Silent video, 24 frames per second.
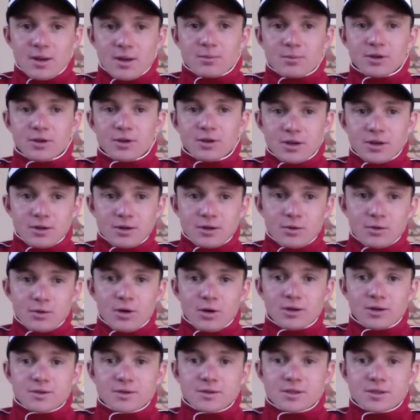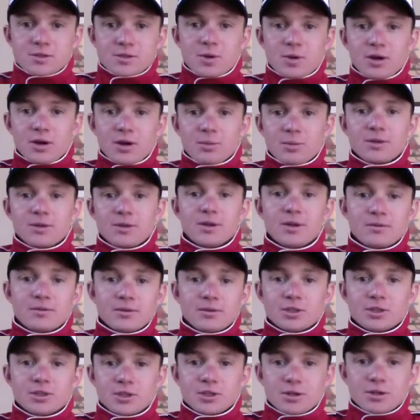I'm looking at New Orleans as well, but then
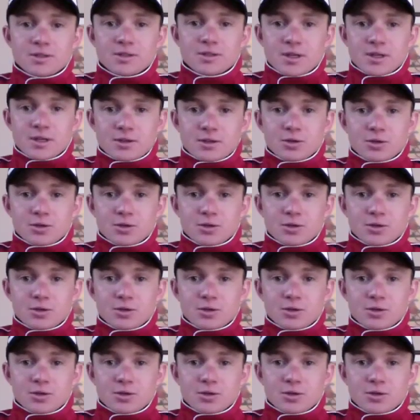for sure St.